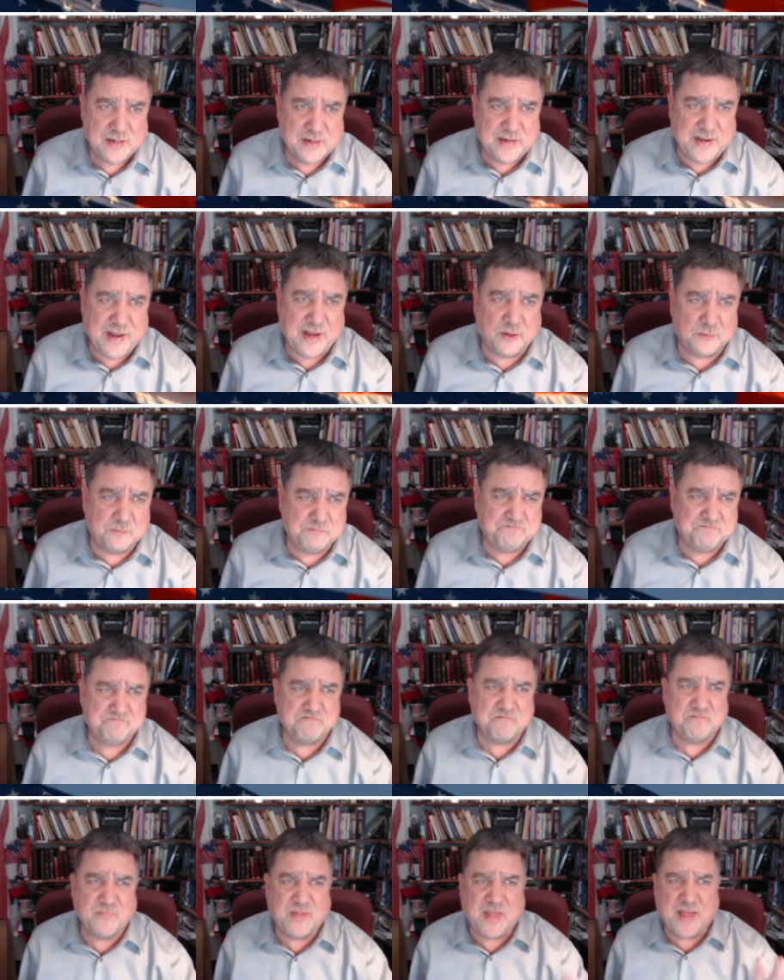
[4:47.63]
Now,
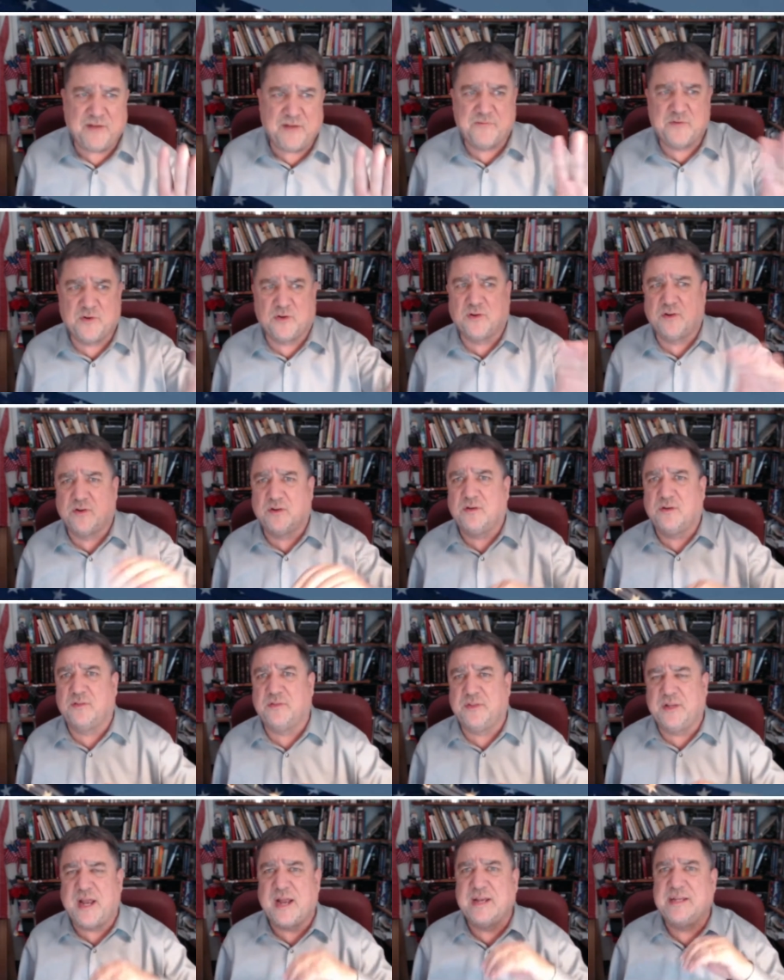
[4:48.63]
after
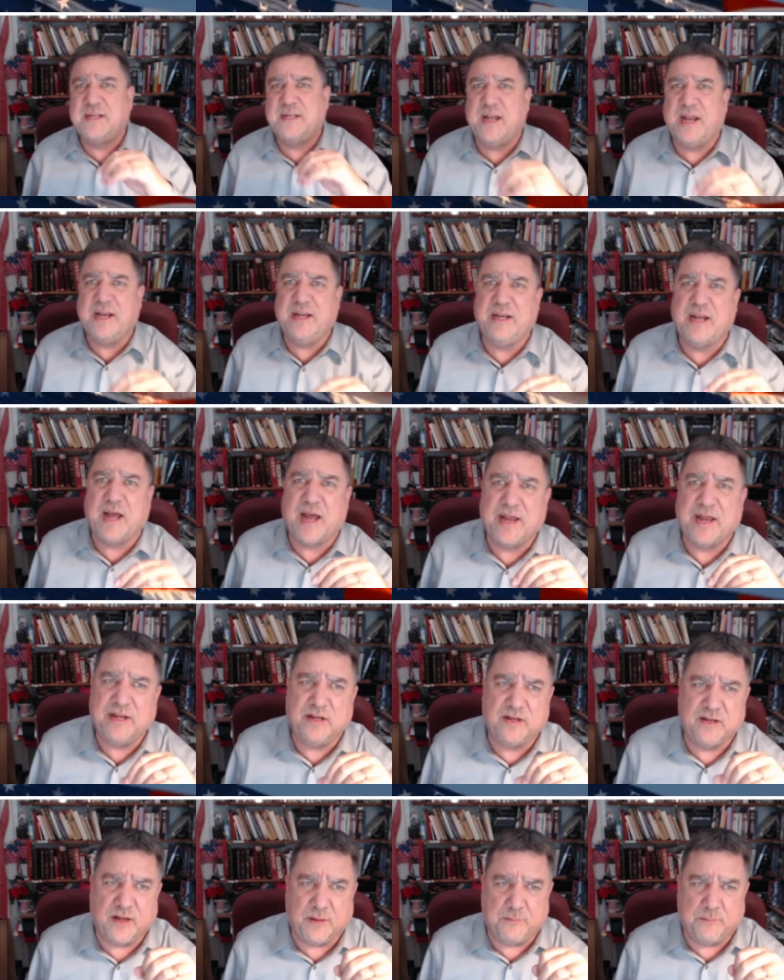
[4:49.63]
the 1989